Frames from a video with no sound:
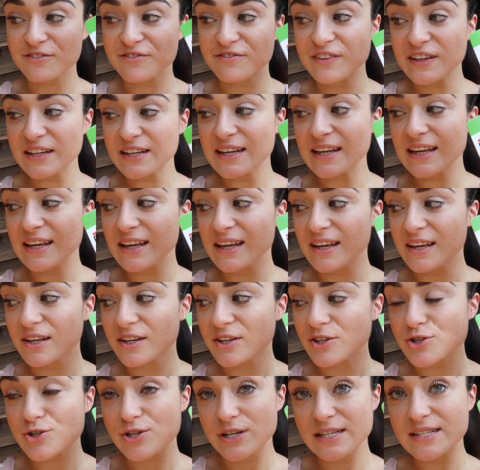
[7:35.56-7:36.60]
feeding
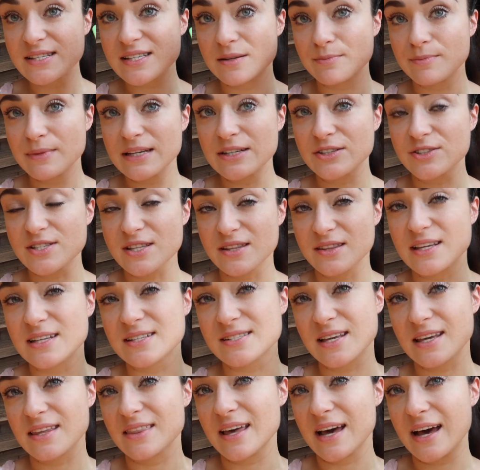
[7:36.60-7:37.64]
treats and meals and things like